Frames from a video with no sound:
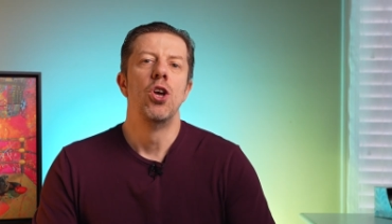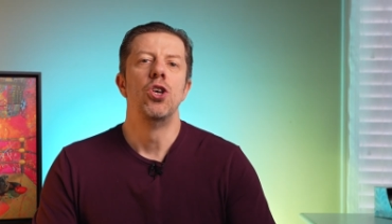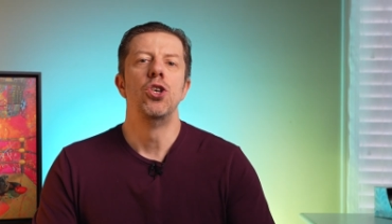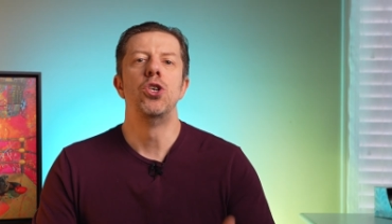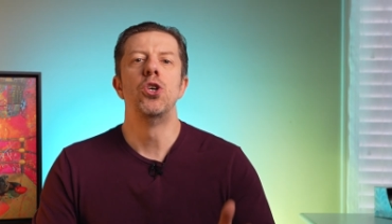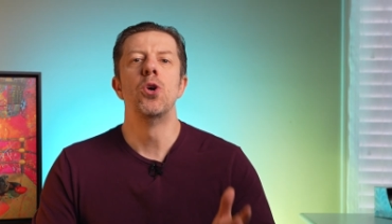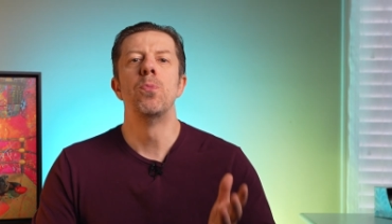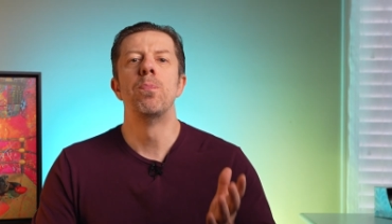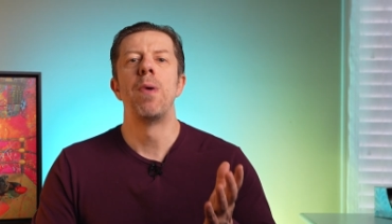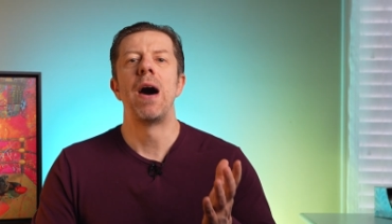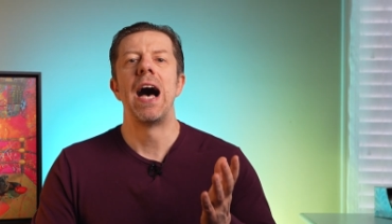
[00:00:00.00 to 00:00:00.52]

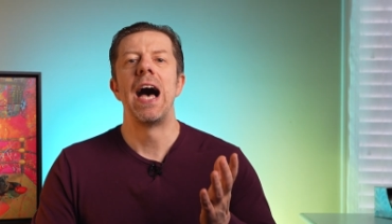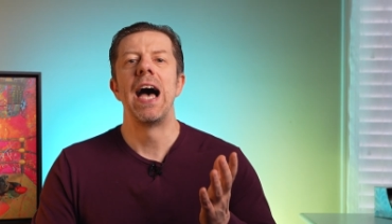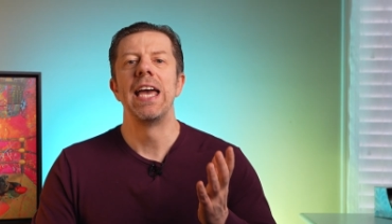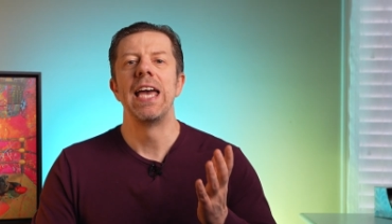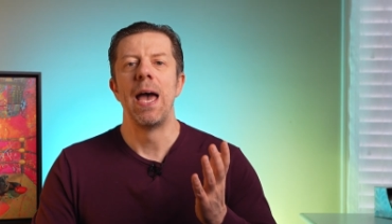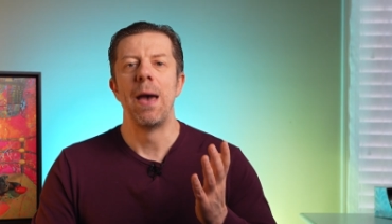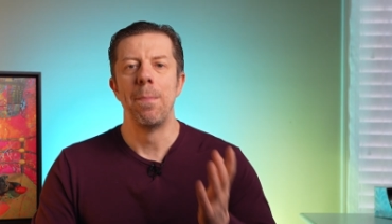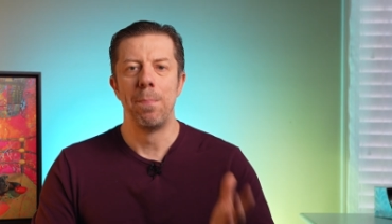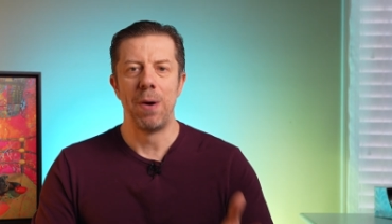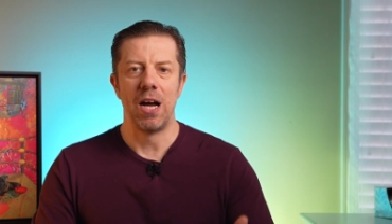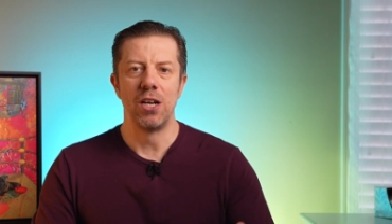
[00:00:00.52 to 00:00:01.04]
you buy
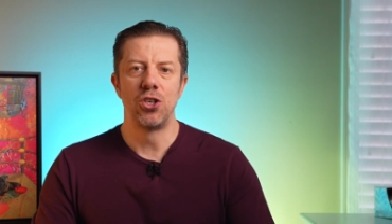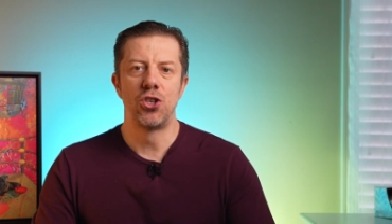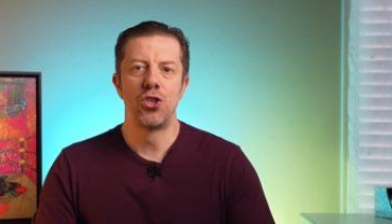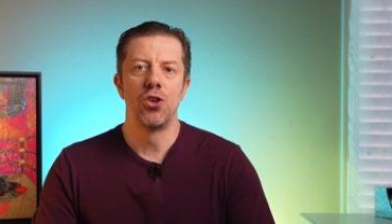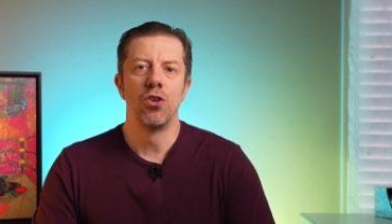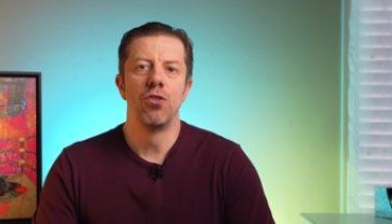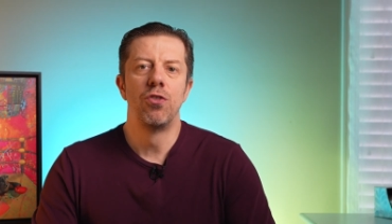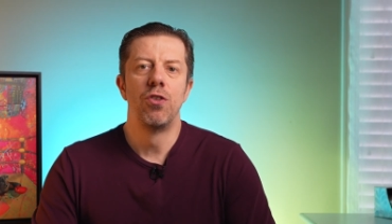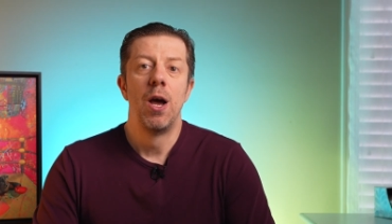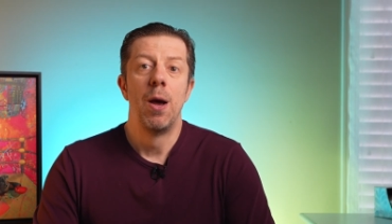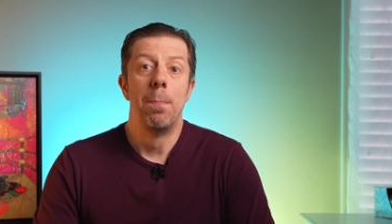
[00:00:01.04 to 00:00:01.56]
a bunch
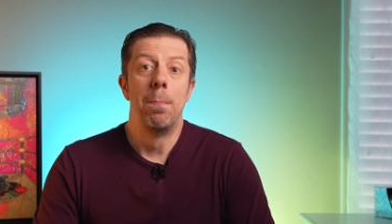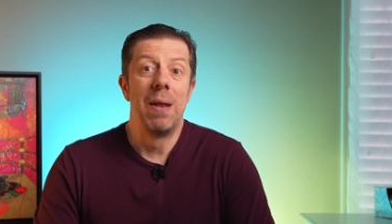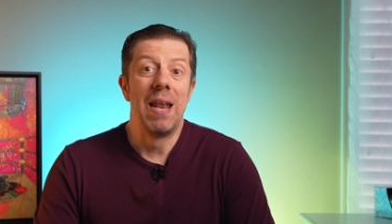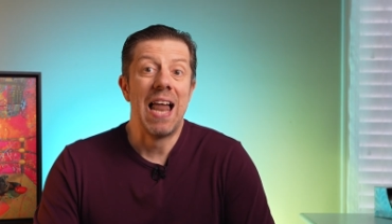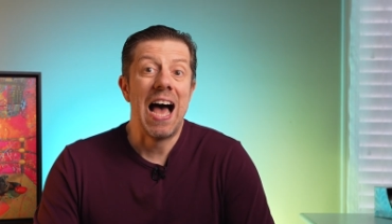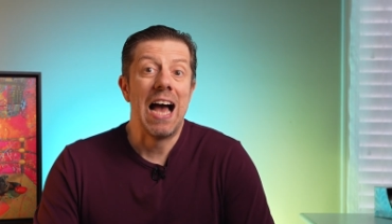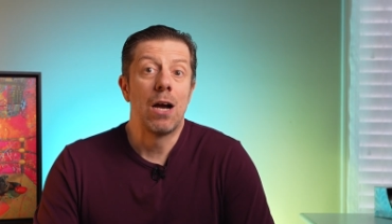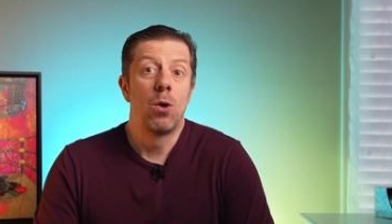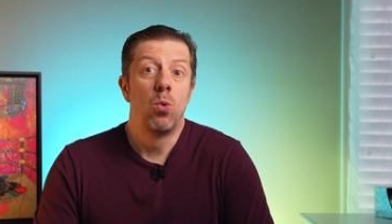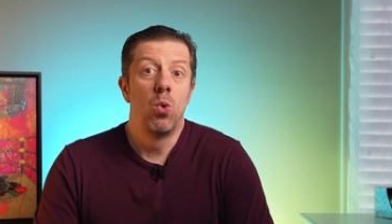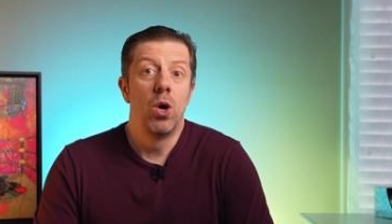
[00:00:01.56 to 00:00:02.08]
of
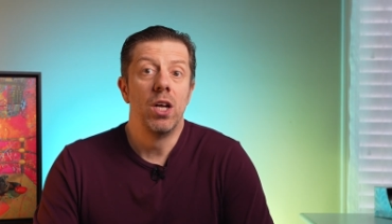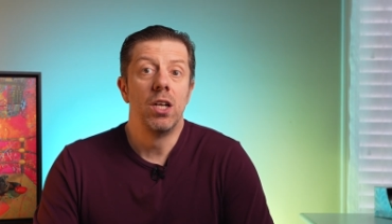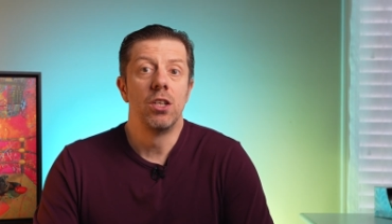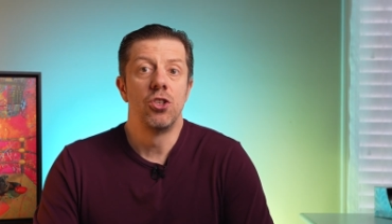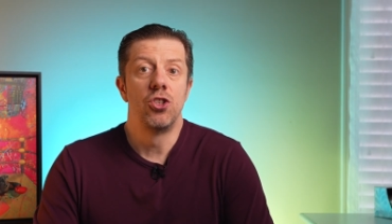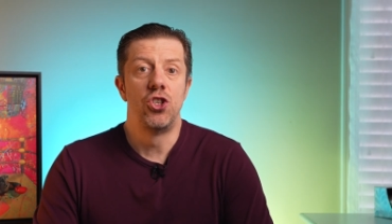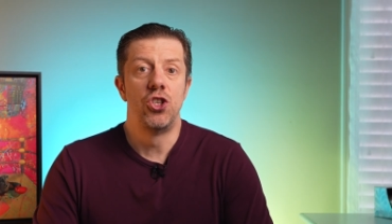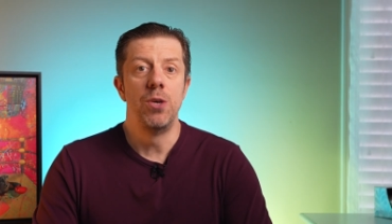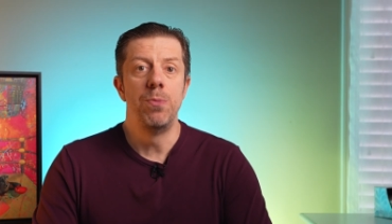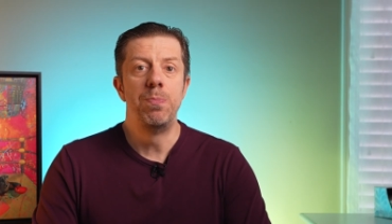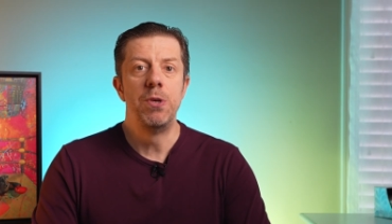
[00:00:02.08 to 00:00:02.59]
Blackwell
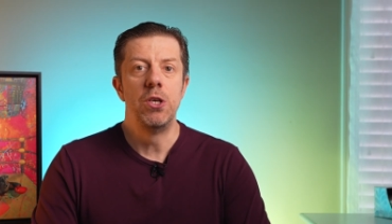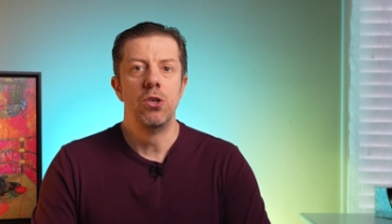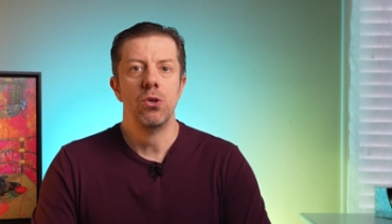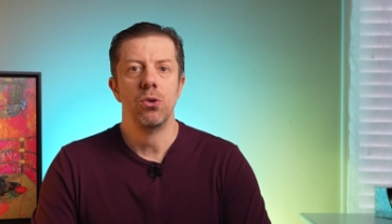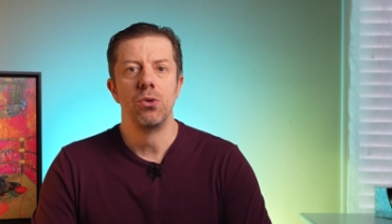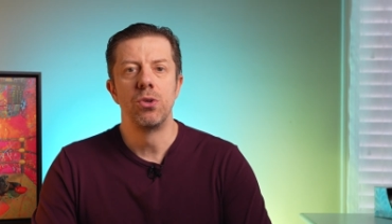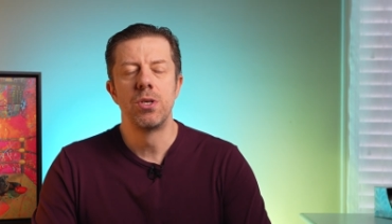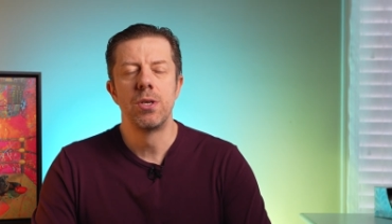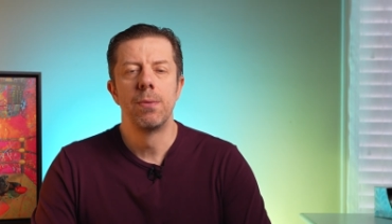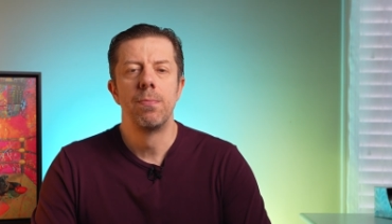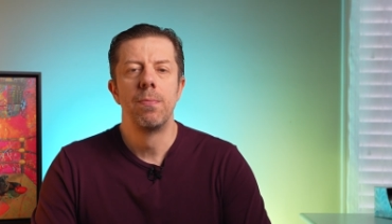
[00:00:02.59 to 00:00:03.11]
GPUs